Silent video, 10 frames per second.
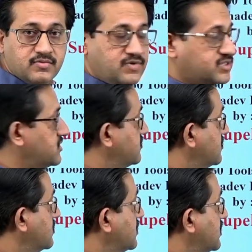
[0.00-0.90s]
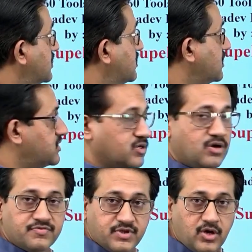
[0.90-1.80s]
which is in the region
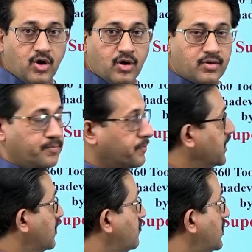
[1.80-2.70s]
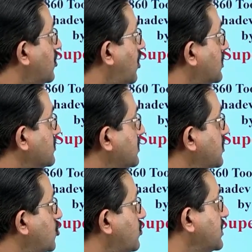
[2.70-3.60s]
of Sihor, we got the
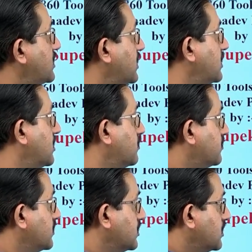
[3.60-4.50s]
human cranium,